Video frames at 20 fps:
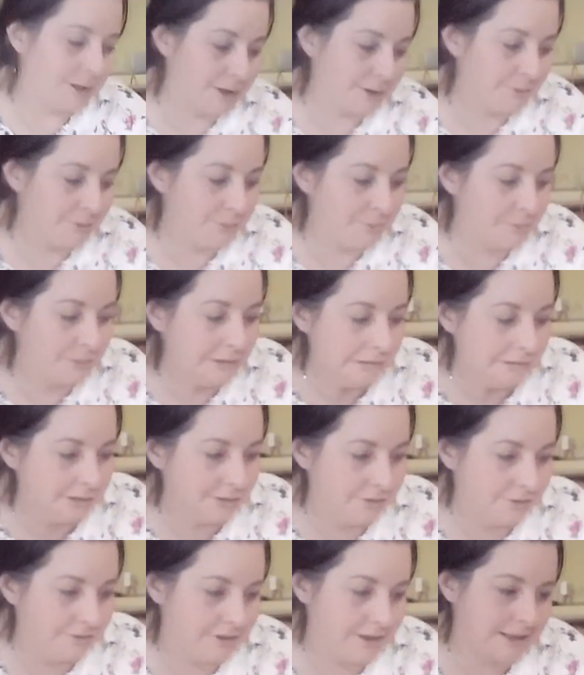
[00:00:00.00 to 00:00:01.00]
to
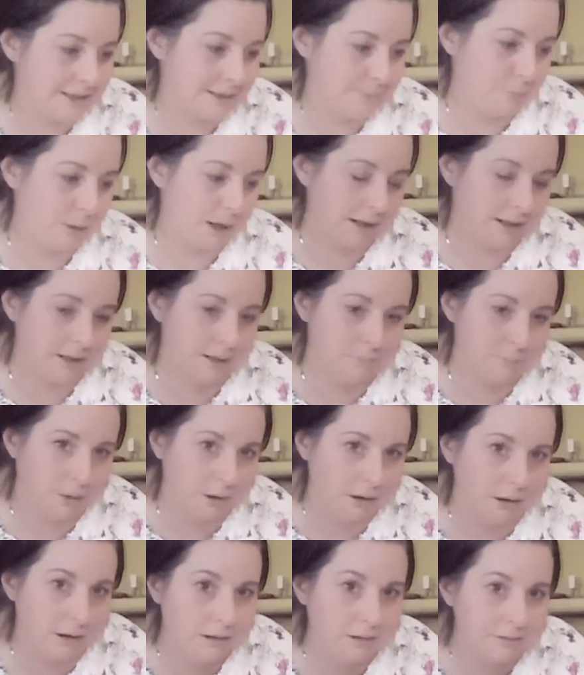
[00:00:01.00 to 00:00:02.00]
remove the spiky
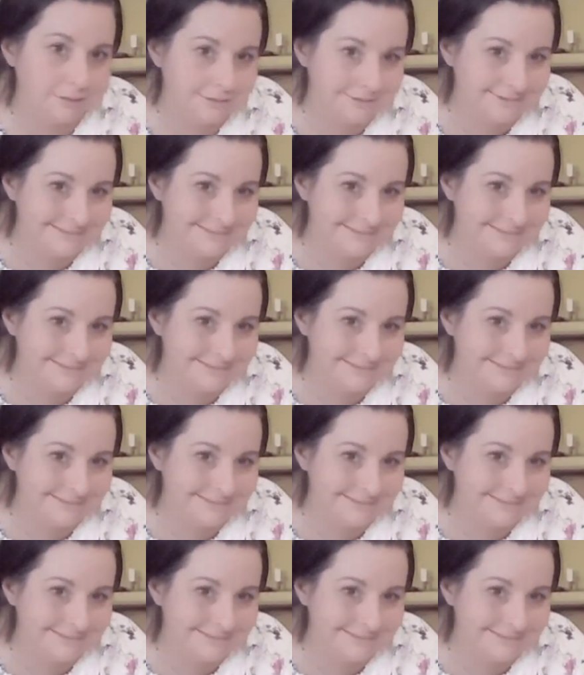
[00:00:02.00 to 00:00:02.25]
ball.